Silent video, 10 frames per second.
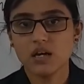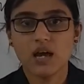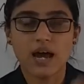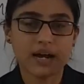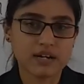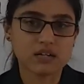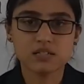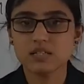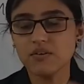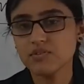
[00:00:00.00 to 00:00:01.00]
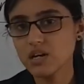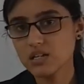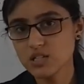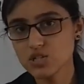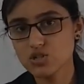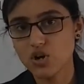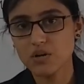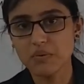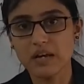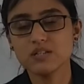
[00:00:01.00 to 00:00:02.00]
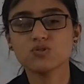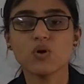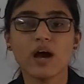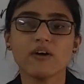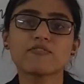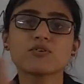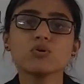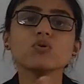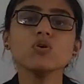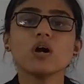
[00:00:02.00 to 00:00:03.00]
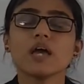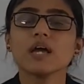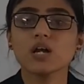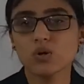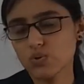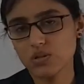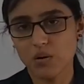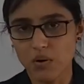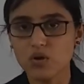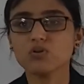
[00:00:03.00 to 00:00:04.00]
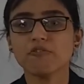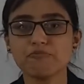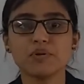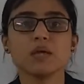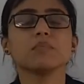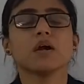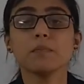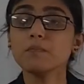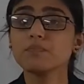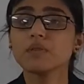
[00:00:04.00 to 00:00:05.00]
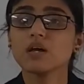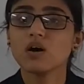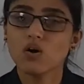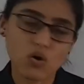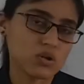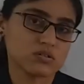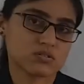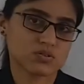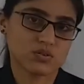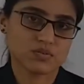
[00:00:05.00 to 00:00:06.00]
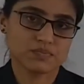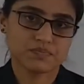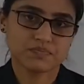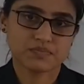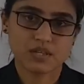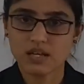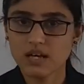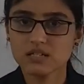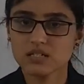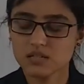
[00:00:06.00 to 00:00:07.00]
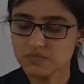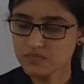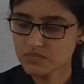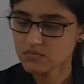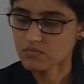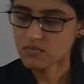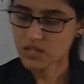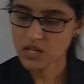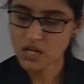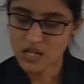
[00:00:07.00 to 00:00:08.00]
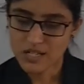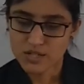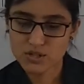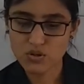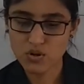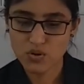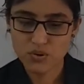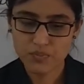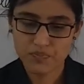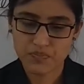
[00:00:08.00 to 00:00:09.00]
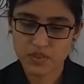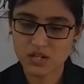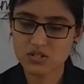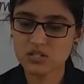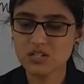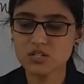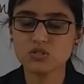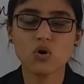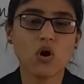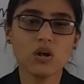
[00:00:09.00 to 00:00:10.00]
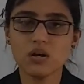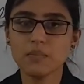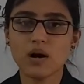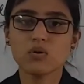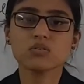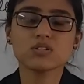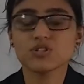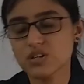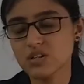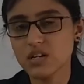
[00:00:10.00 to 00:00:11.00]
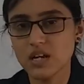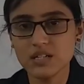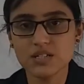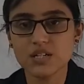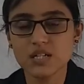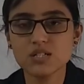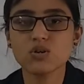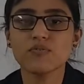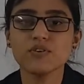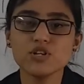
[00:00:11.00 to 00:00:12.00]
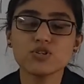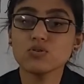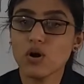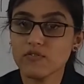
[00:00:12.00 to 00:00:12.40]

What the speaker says: at several installments, you have to include the amount of premium also. Yes? So, this is all about the journal entries of issue of